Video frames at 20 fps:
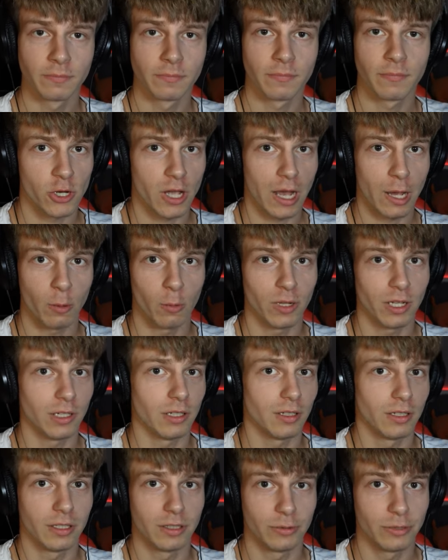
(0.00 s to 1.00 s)
which I
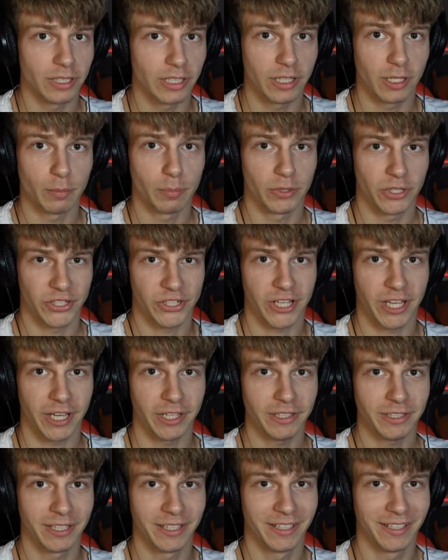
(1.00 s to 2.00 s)
will really
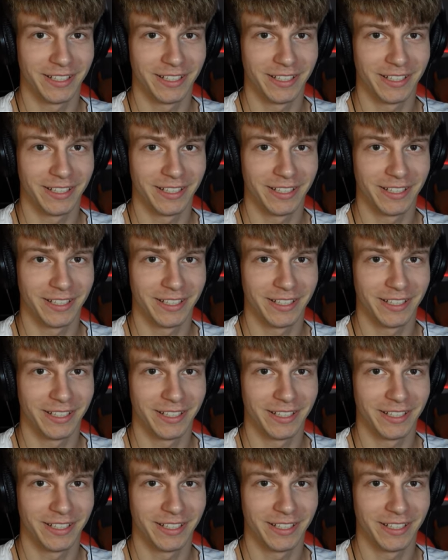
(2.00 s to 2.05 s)
appreciate,